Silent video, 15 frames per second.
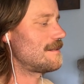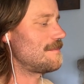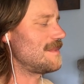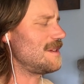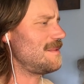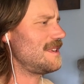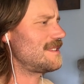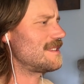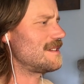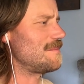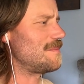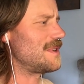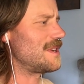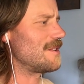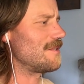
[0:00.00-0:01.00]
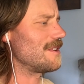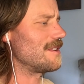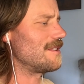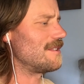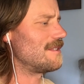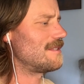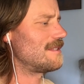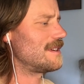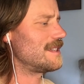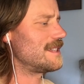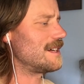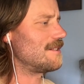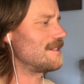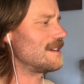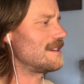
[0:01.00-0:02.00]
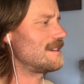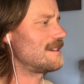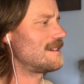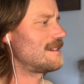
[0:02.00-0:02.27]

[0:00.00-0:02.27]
Maybe it's an imperial. I doubt it.